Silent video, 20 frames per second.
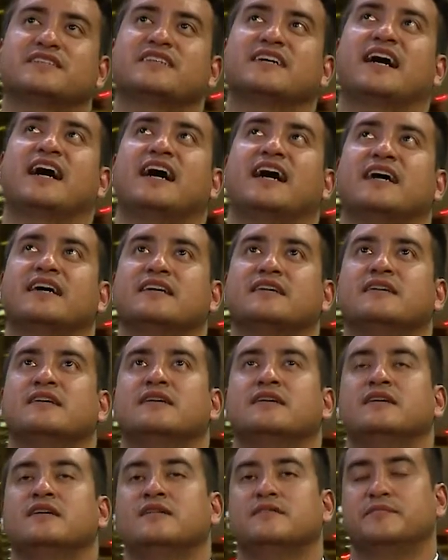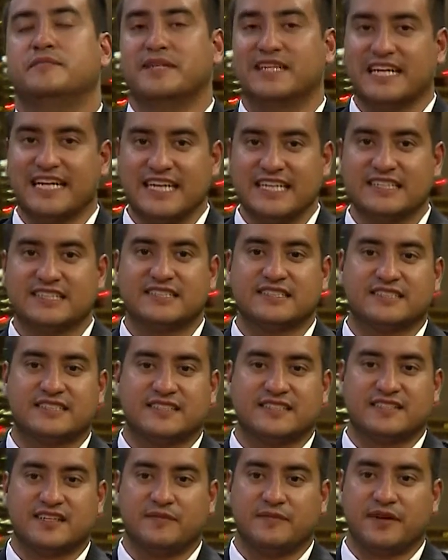guy molests
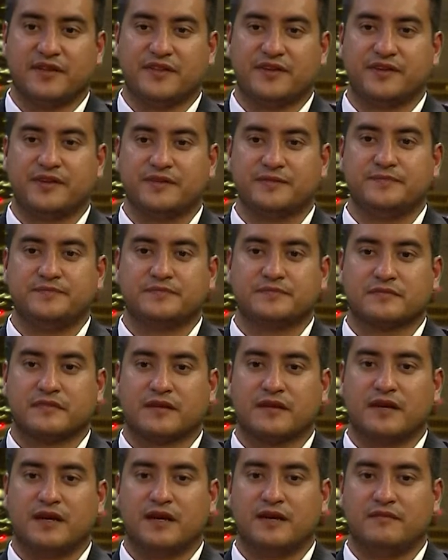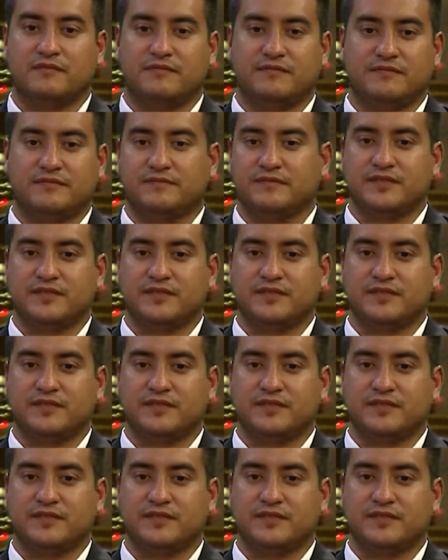some other um,